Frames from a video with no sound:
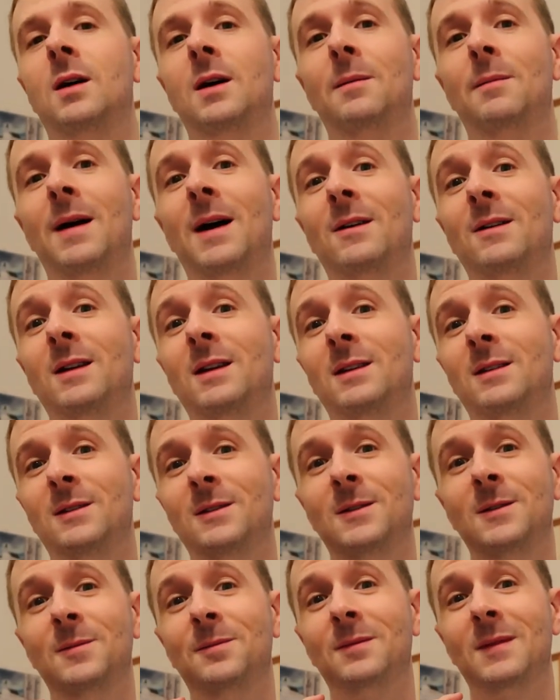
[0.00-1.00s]
about
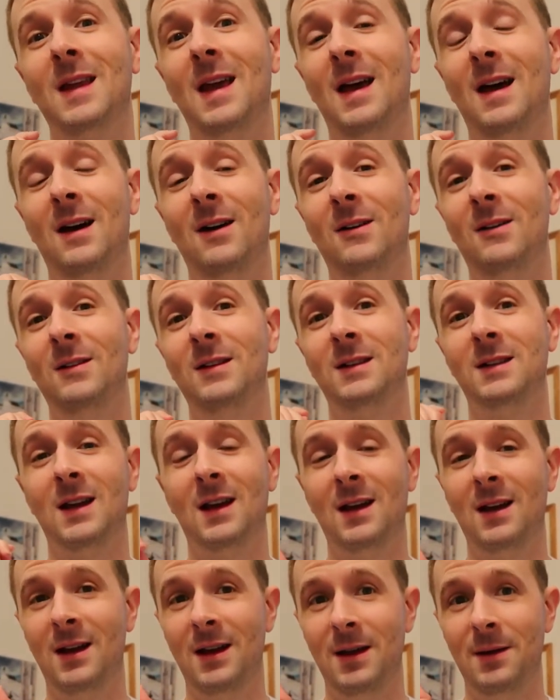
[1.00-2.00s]
you all the
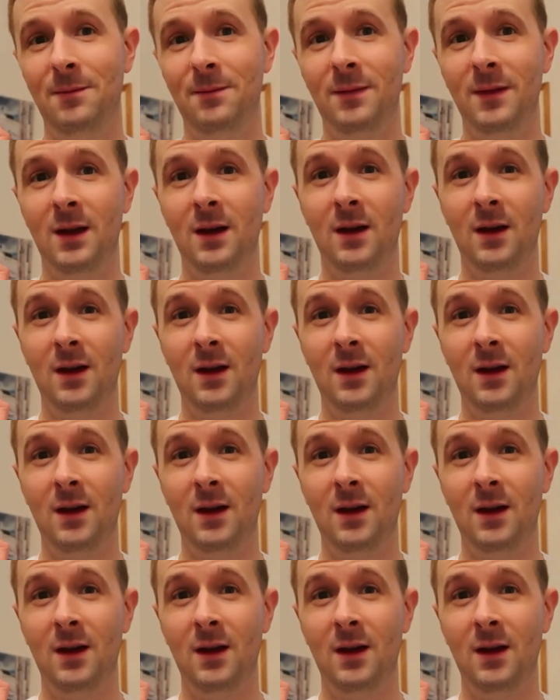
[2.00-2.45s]
time